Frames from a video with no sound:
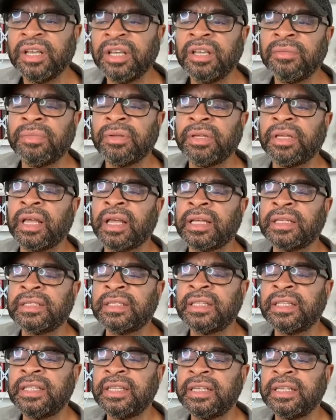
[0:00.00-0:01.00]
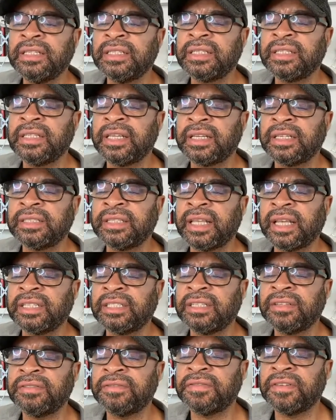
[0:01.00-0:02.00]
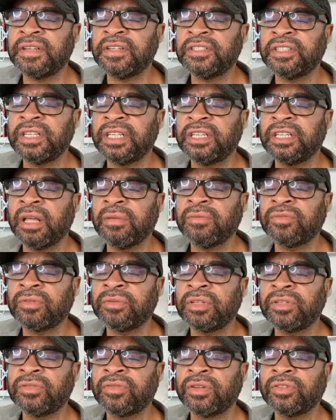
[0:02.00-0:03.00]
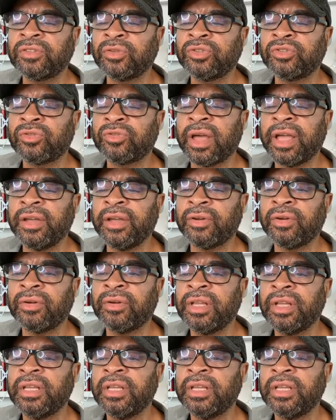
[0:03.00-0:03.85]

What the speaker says: because the executive functioning comes from this frontal striatal.